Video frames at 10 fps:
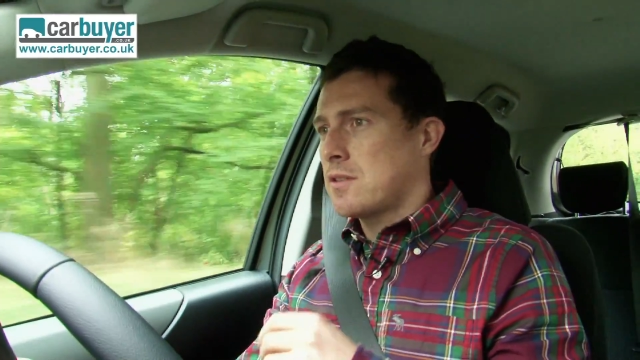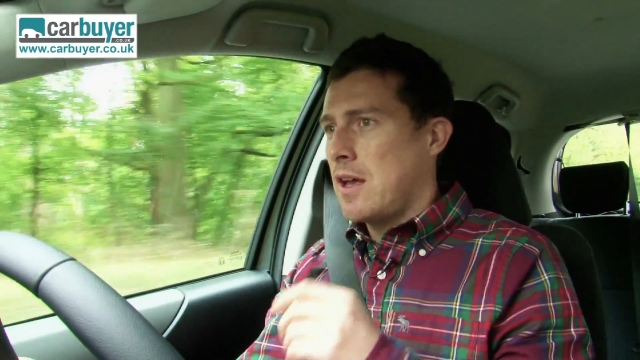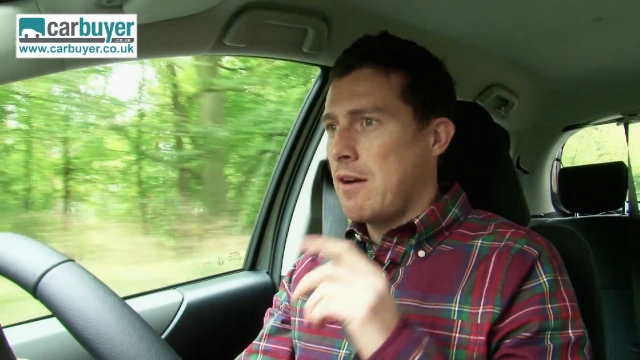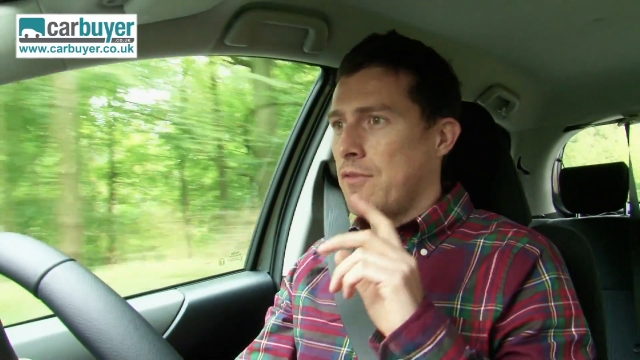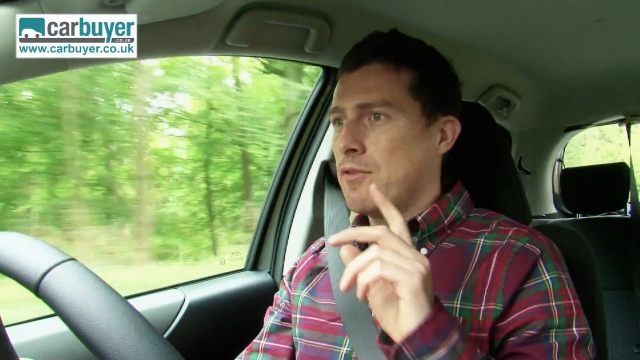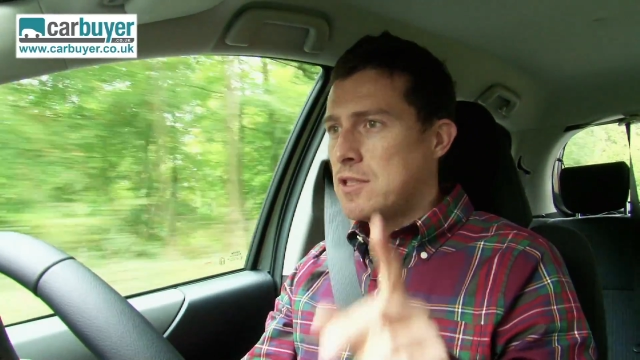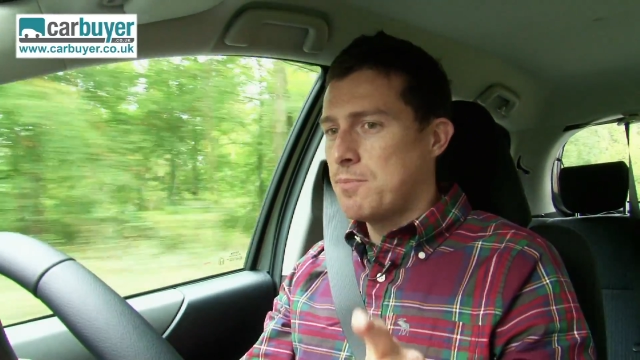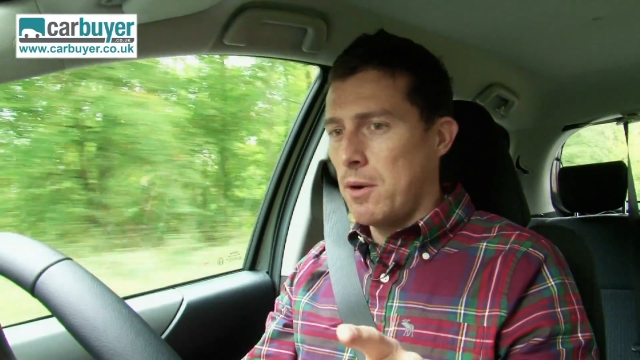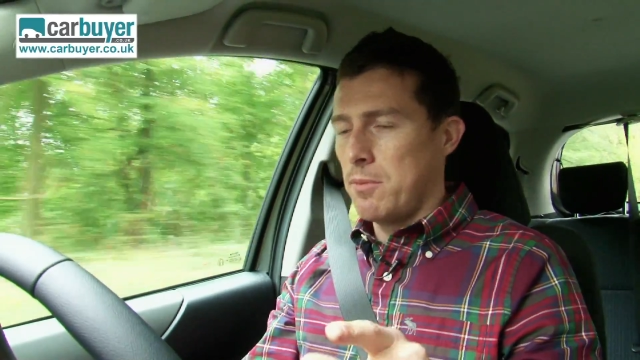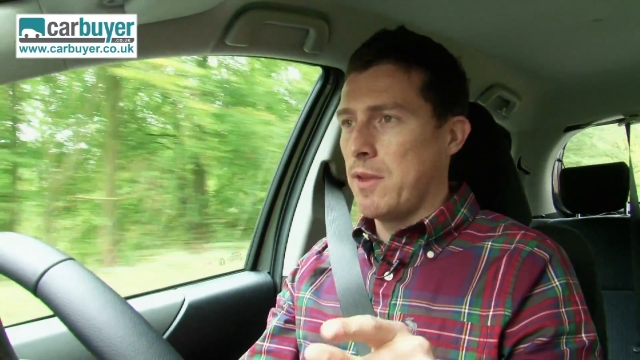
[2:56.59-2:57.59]
However, there is a
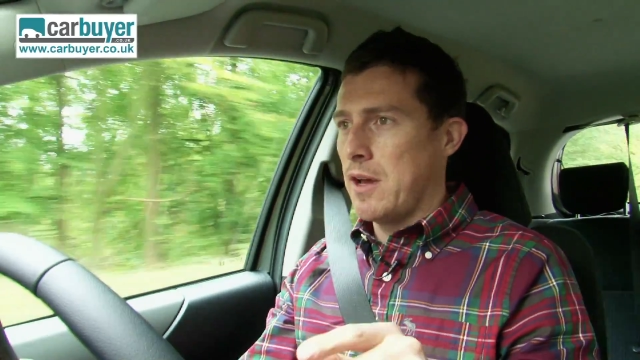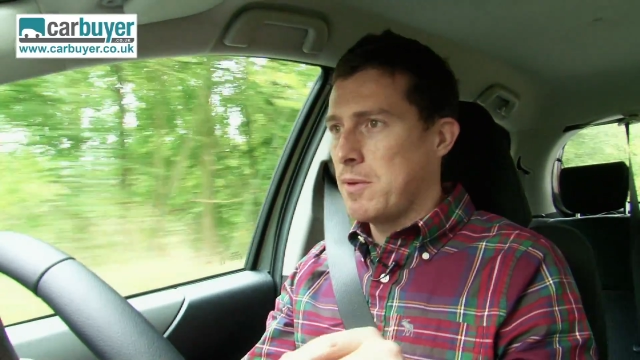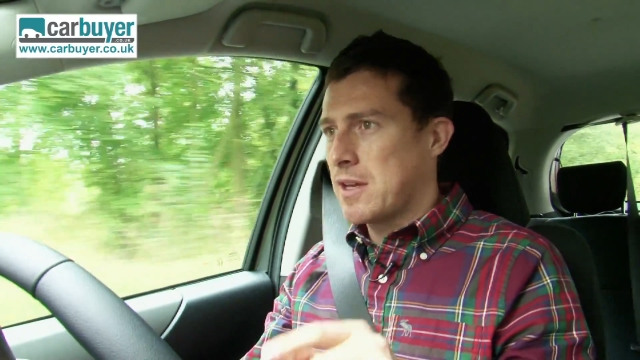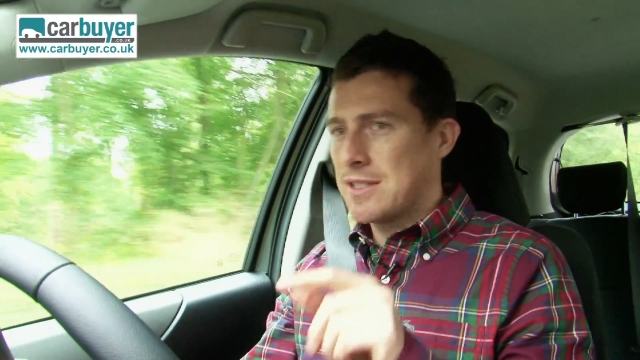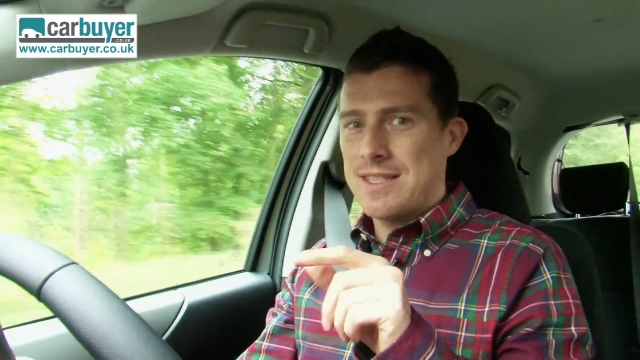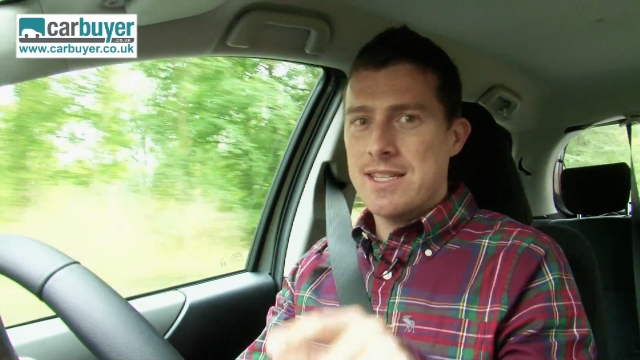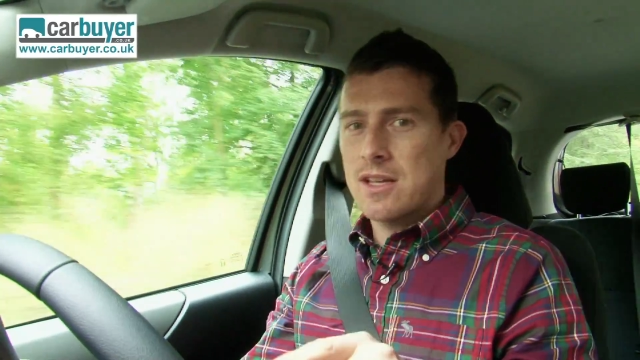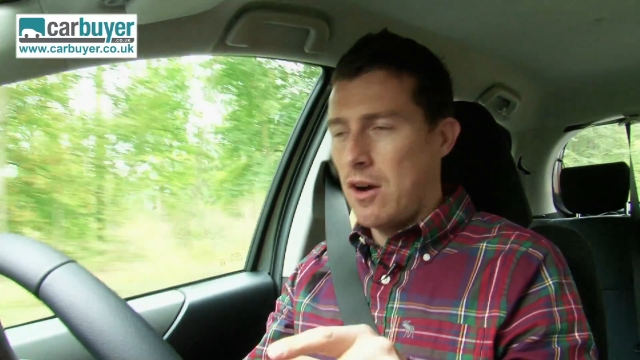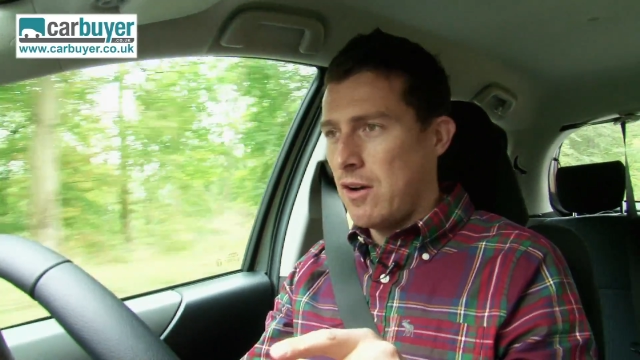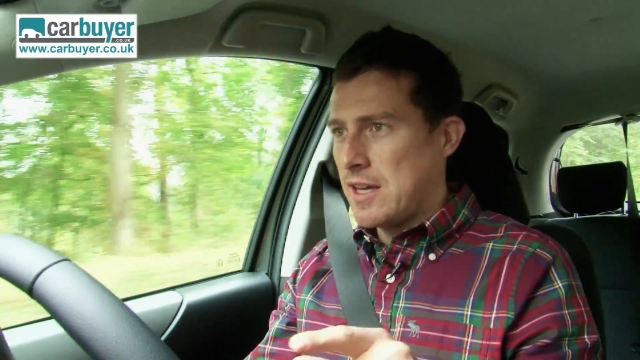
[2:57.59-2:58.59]
problem though, because this
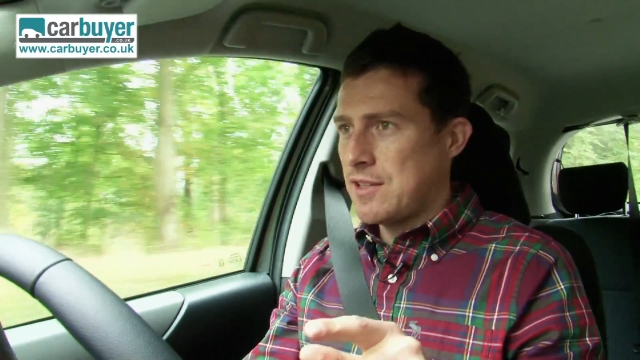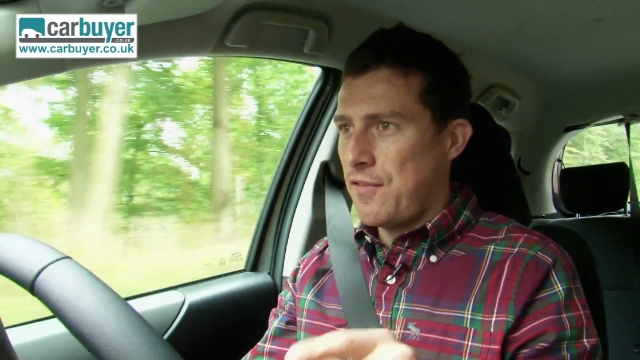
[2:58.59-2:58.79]
car is